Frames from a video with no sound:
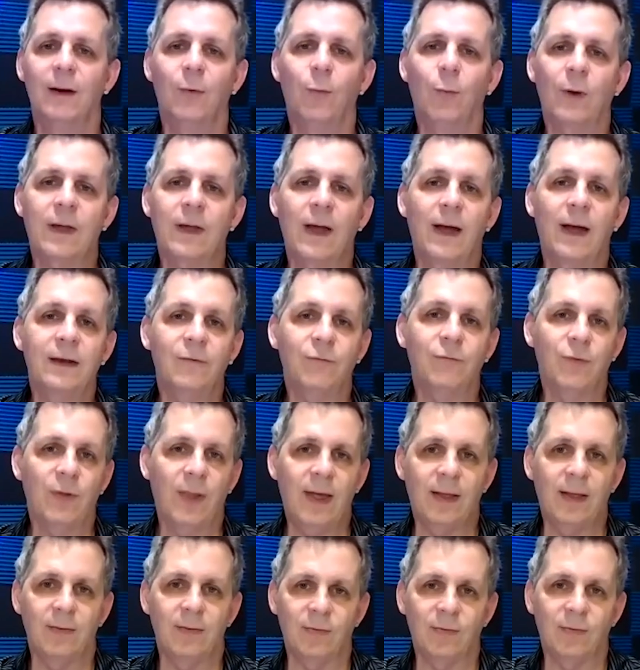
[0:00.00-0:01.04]
uh, what kind of
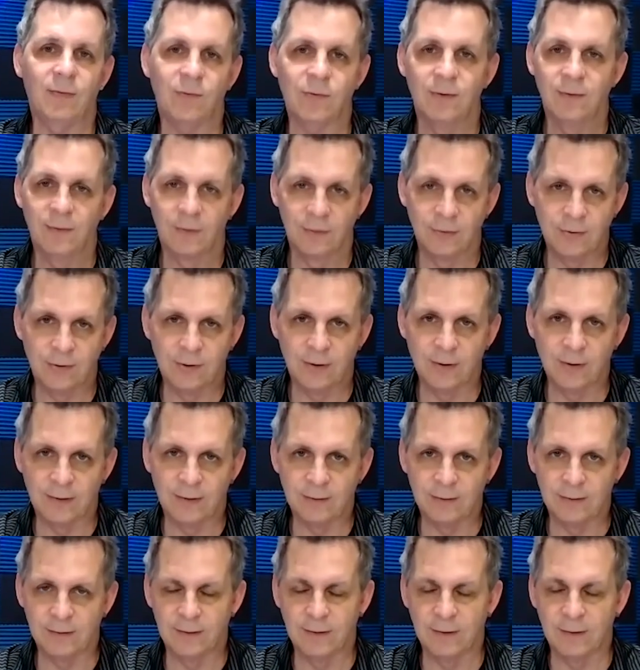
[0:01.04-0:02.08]
lens
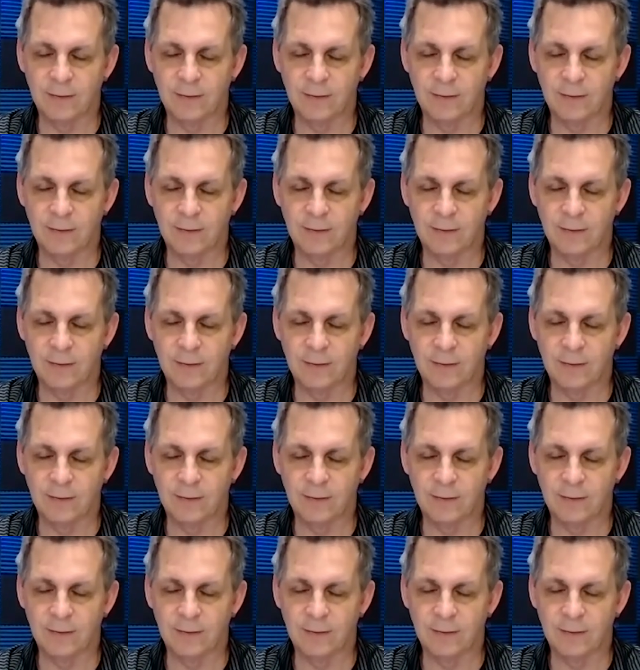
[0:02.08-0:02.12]
uh,